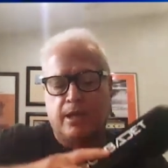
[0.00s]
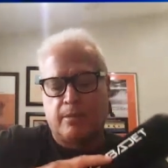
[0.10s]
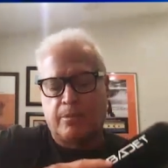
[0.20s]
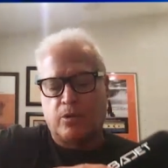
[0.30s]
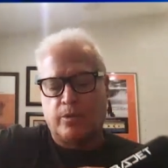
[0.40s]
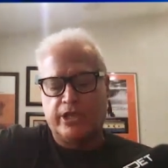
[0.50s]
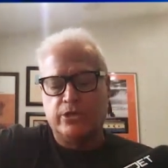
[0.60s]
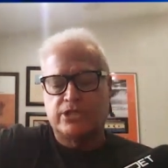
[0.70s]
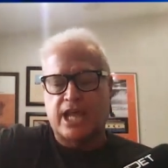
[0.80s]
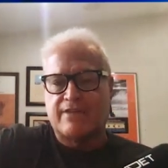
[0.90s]
but we
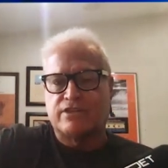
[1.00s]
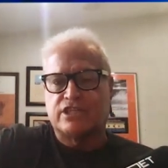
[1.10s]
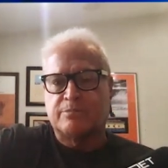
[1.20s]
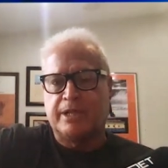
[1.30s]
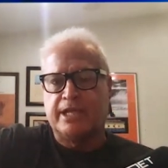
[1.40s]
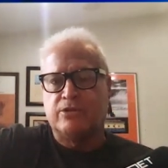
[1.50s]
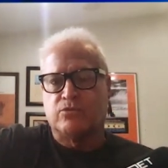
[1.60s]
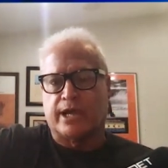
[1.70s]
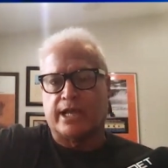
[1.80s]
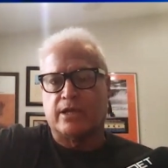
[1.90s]
used to have a speed
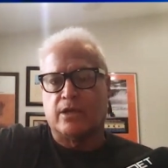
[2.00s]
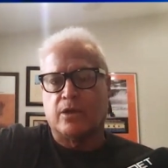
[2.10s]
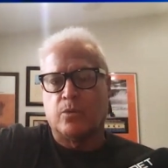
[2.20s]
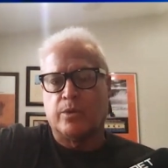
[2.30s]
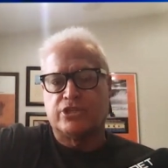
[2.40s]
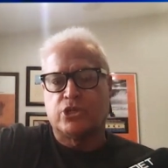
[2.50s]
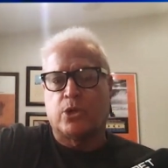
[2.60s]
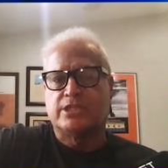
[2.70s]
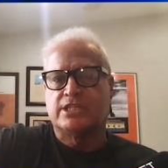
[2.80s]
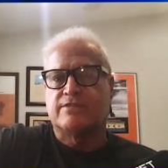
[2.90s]
ring with
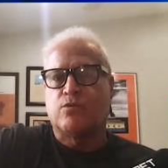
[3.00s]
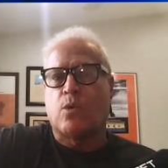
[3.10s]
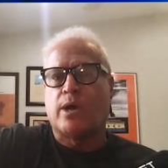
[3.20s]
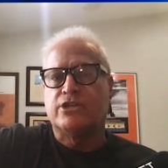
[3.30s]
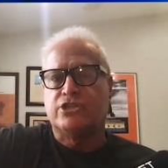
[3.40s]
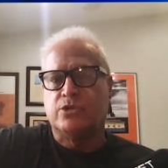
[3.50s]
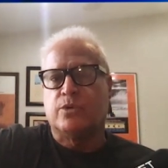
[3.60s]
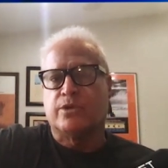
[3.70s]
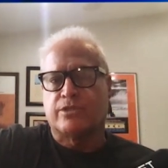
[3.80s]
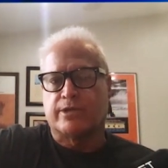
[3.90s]
choices of 1, 2, or
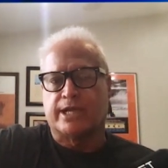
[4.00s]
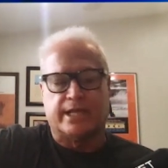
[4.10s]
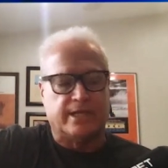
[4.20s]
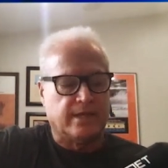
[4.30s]
3.